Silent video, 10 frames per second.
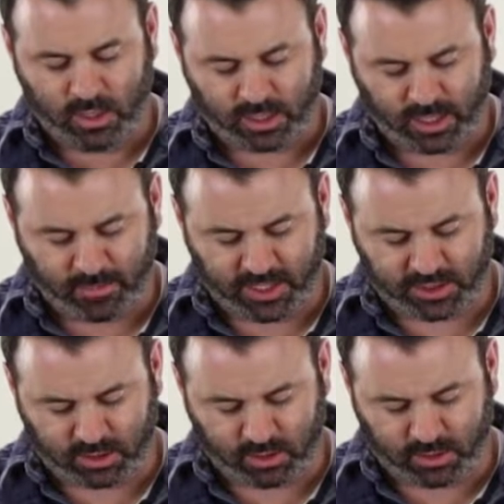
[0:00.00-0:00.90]
Got to make
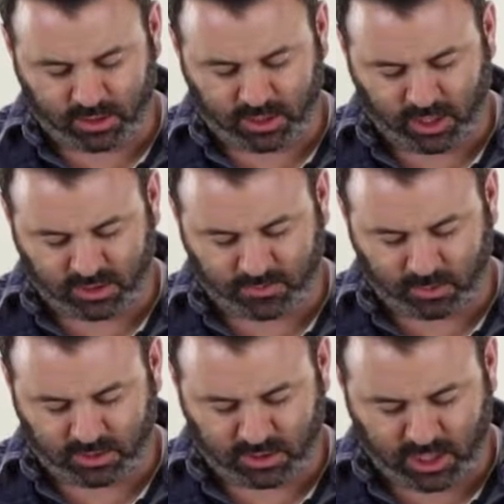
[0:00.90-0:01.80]
sure that the carriage
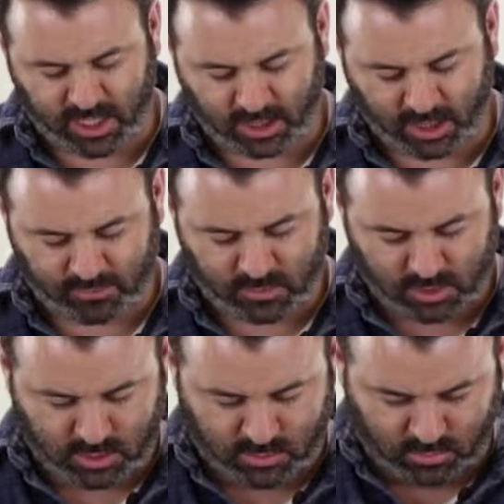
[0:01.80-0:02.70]
bolt is lined up
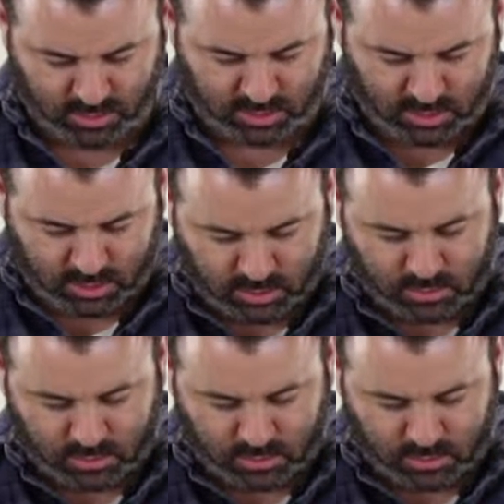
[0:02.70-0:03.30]
with the